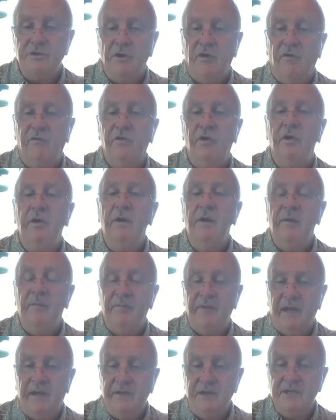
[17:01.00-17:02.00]
over.
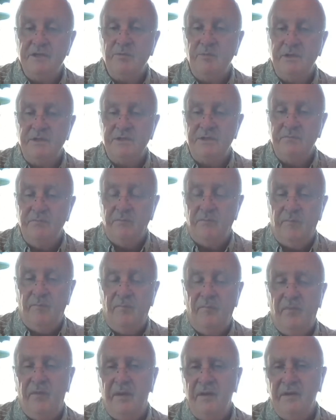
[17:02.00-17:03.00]
And this was
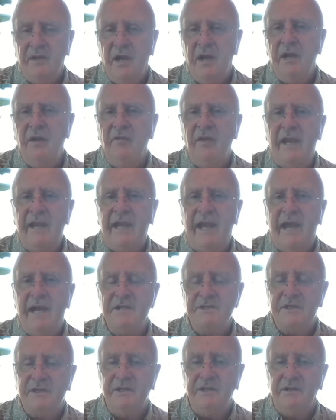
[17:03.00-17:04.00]
kind of like
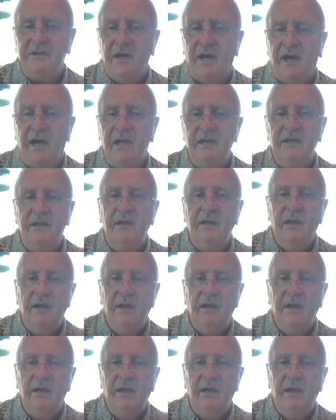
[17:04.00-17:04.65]
asking God